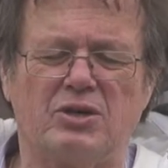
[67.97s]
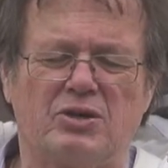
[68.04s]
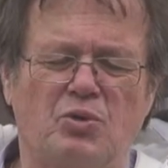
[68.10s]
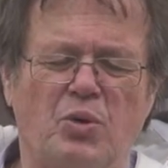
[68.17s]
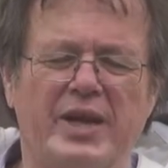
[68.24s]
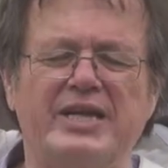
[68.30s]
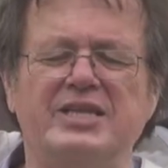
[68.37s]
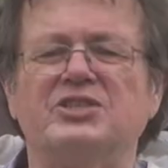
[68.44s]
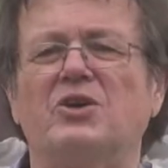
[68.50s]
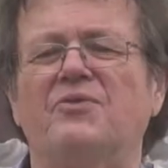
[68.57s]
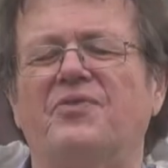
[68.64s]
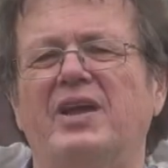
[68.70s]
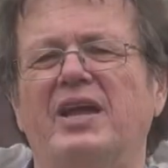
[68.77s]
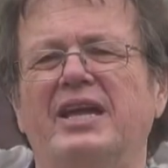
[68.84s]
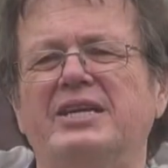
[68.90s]
queens
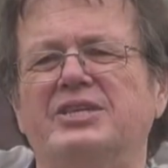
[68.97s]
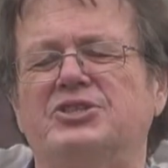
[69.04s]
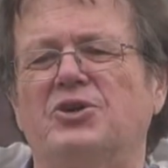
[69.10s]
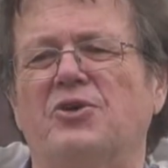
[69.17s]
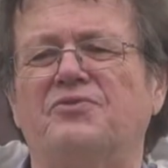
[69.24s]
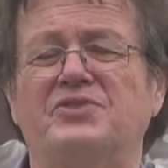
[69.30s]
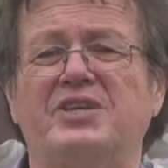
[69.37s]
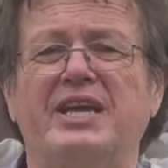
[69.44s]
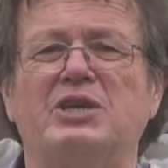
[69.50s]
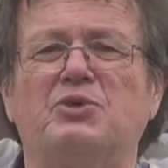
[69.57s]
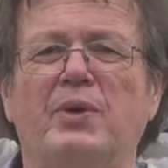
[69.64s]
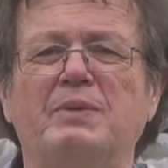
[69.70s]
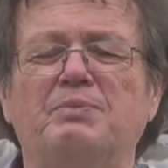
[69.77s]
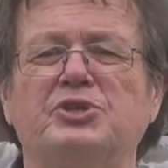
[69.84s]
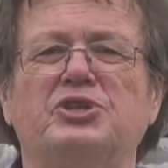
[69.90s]
of each of 10
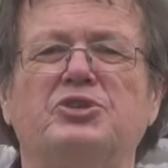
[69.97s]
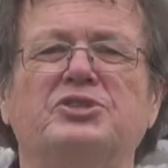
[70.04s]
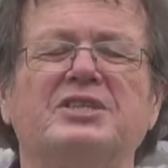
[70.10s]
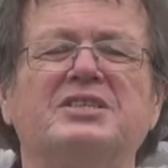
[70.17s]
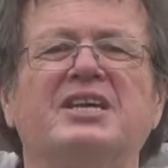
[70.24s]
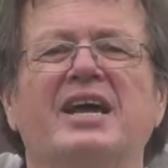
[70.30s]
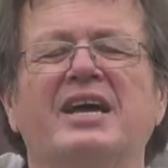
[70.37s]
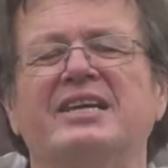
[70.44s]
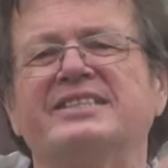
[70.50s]
queen producers,